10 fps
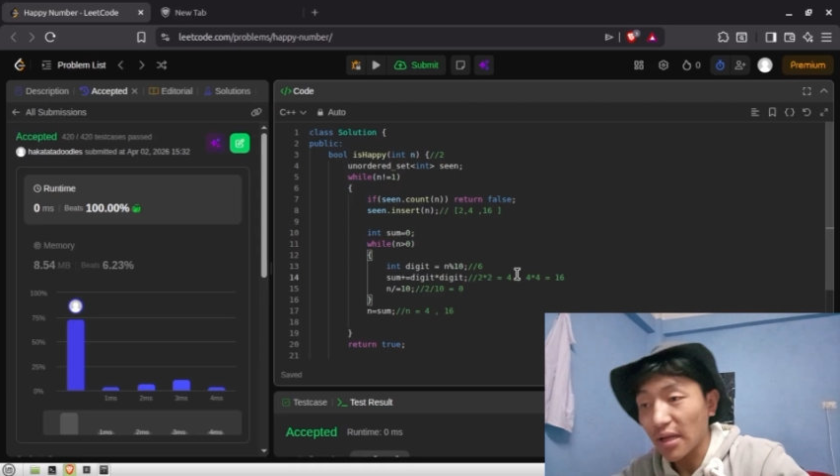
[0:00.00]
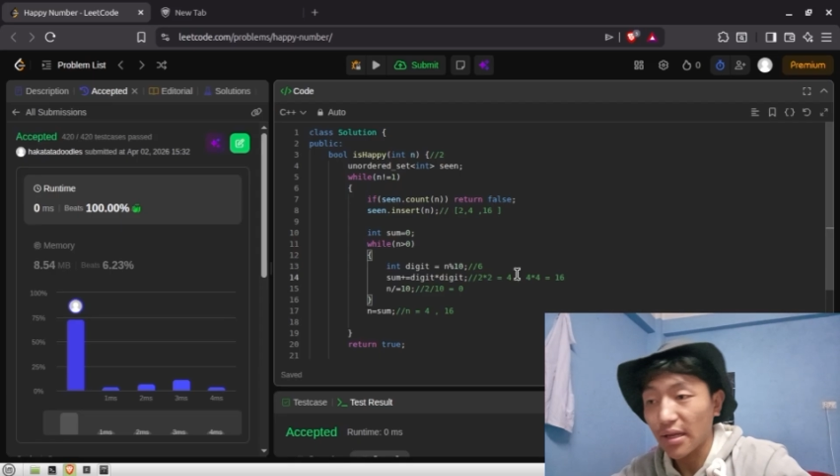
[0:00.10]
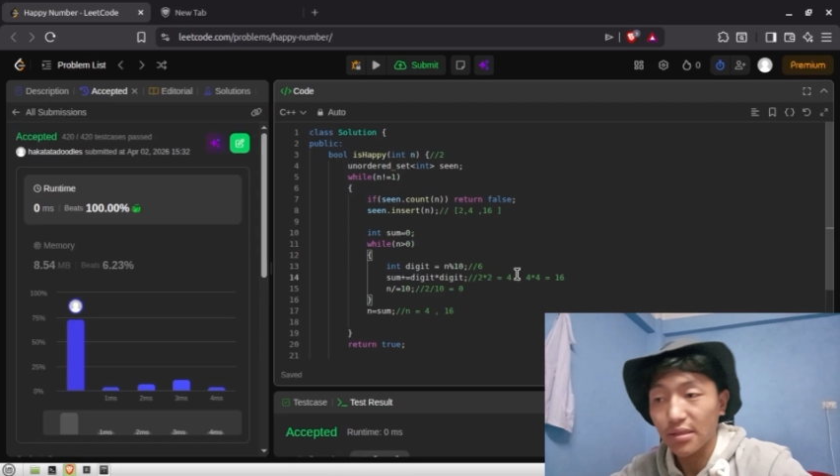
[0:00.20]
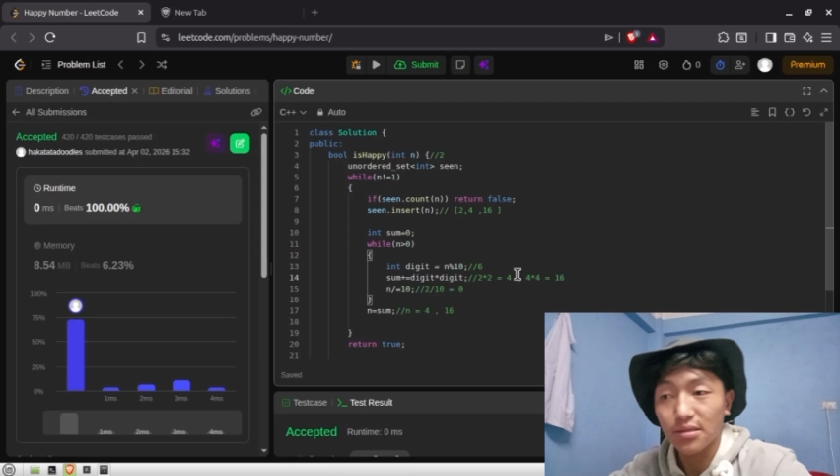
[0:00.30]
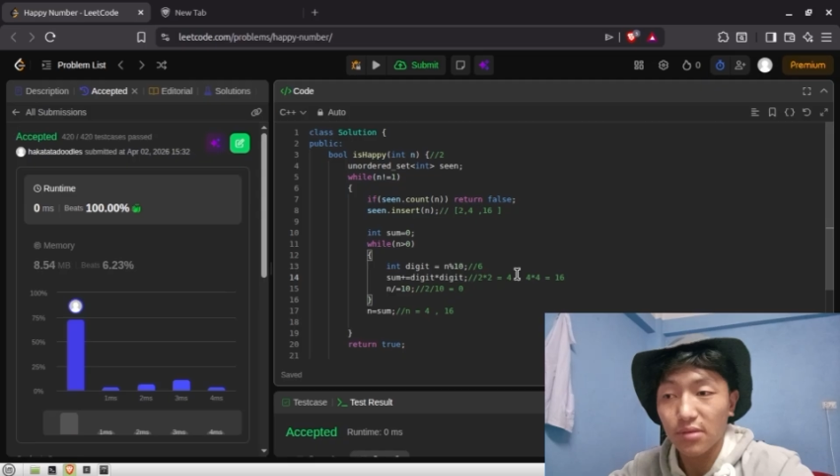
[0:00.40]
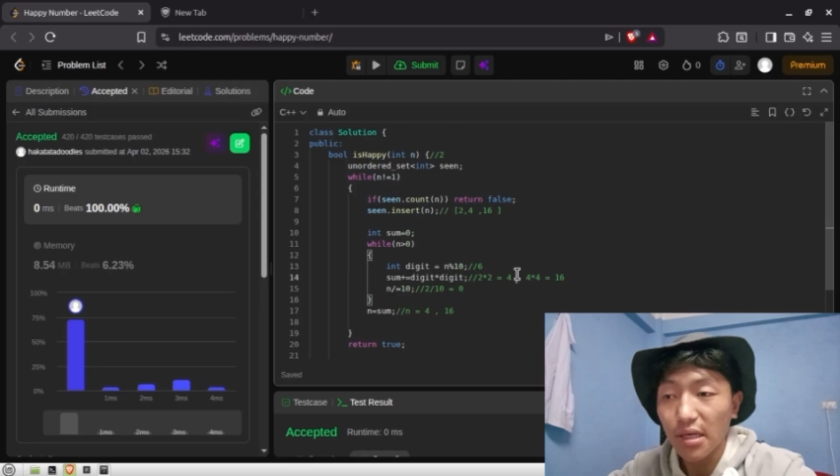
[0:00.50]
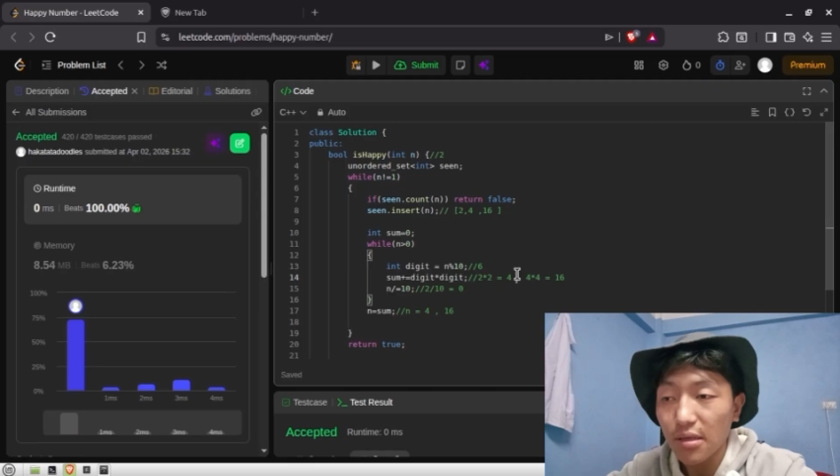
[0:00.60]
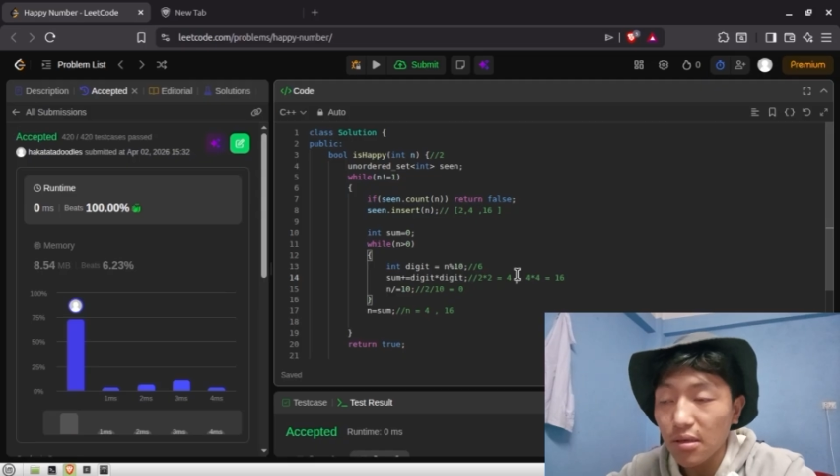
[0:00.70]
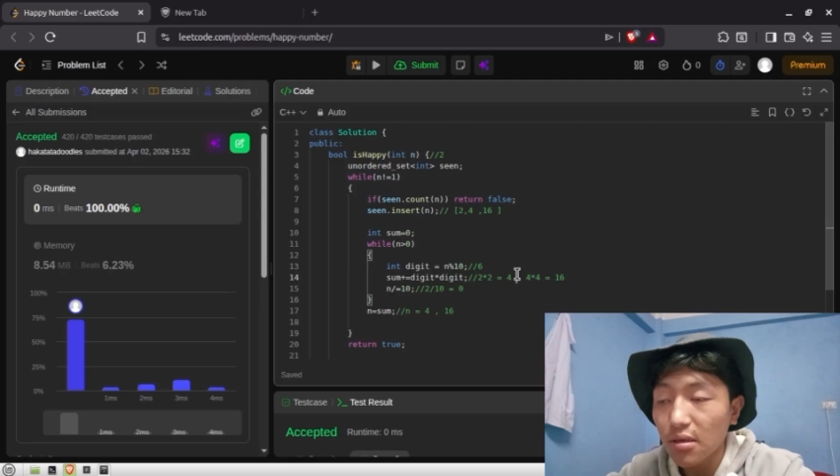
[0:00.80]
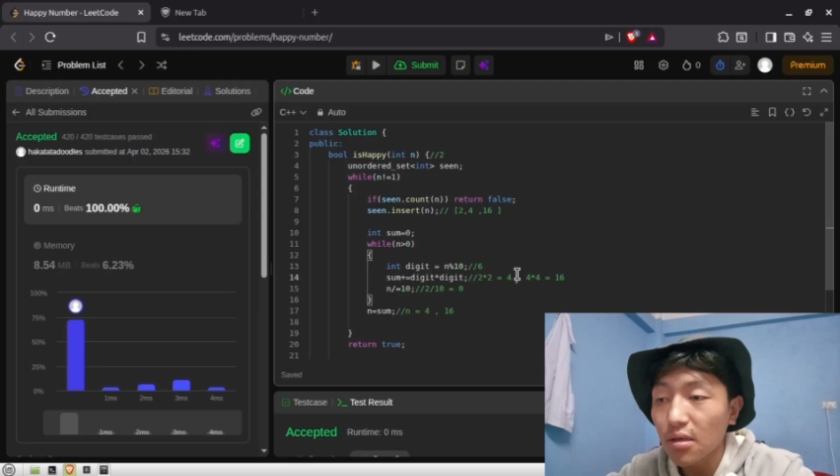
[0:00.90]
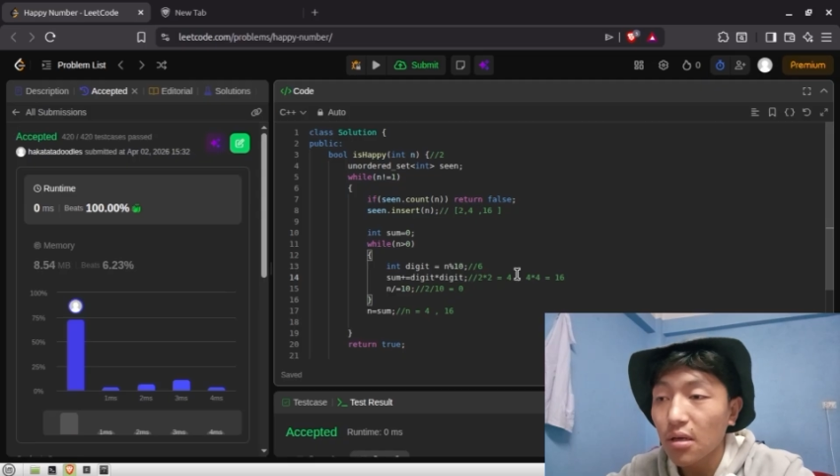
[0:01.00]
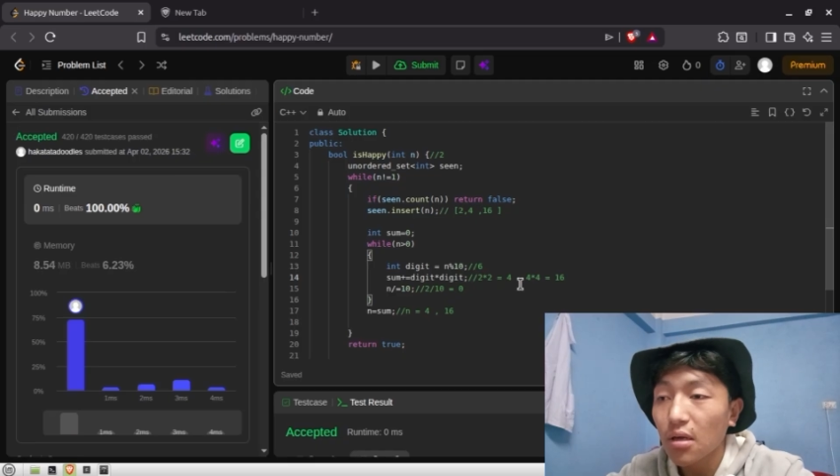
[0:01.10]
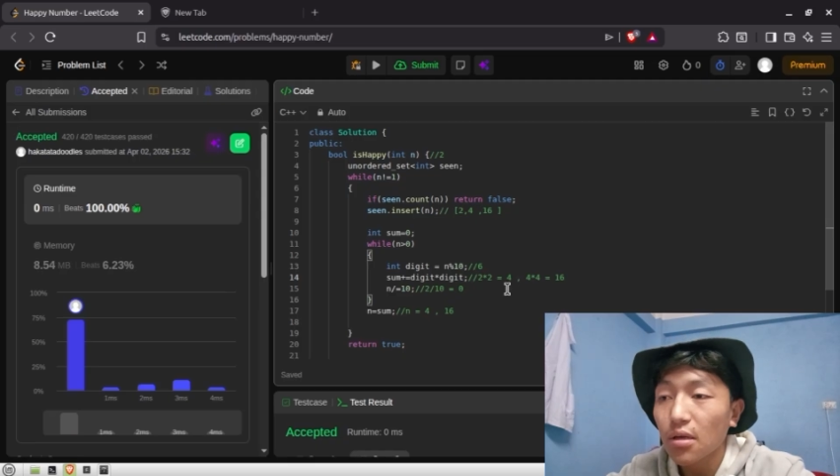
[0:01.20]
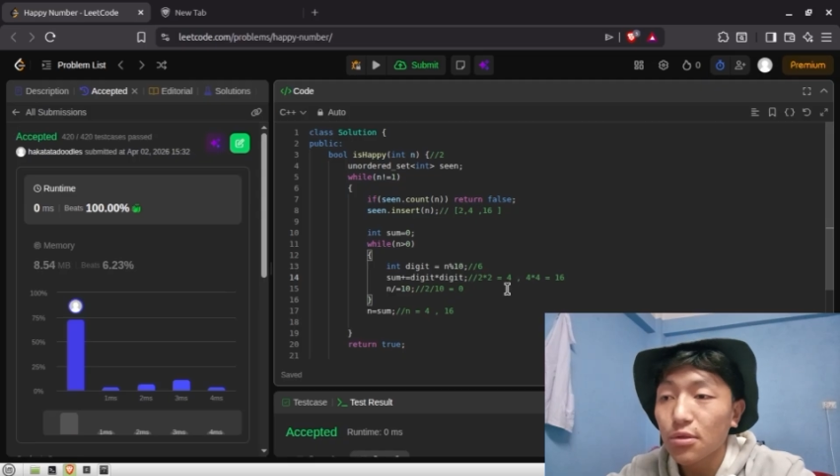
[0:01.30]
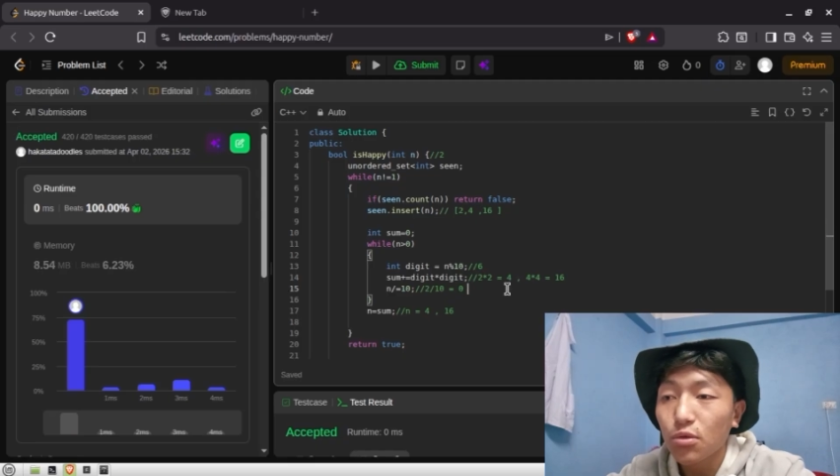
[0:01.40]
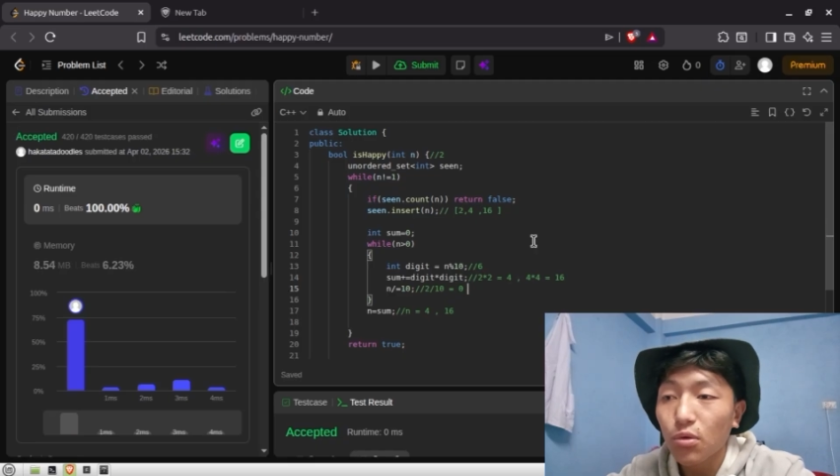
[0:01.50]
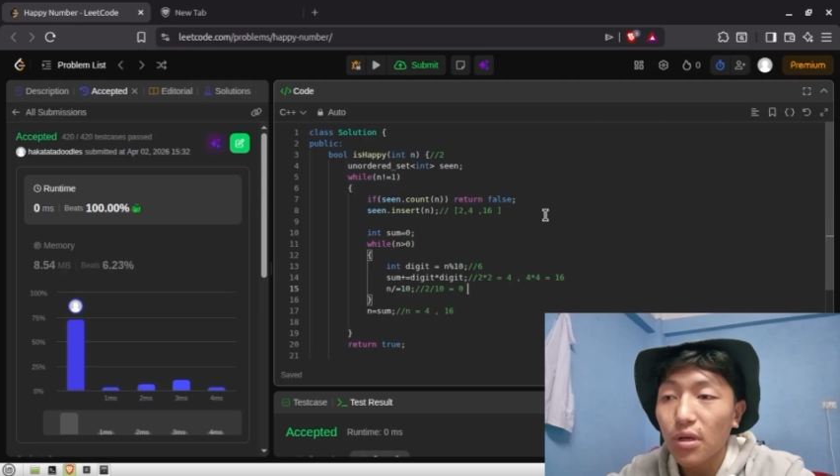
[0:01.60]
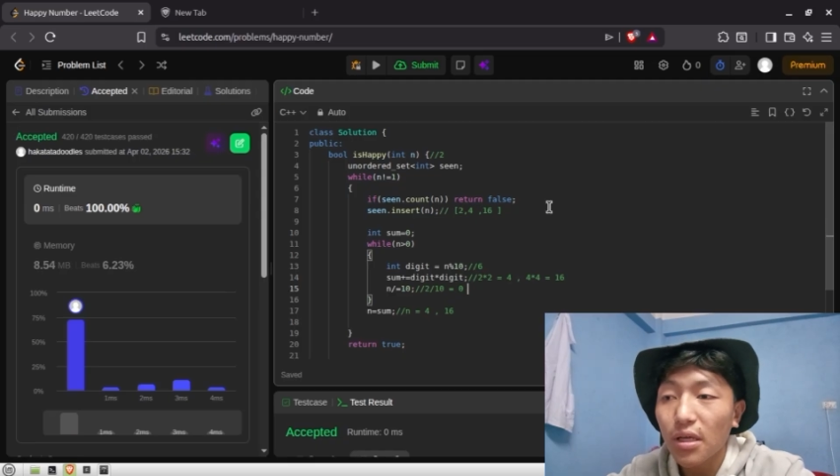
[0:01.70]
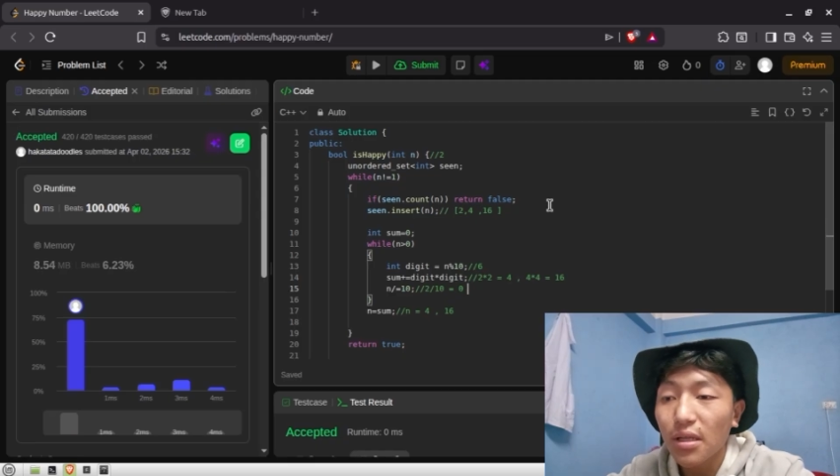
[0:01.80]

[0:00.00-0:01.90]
I guess, right? So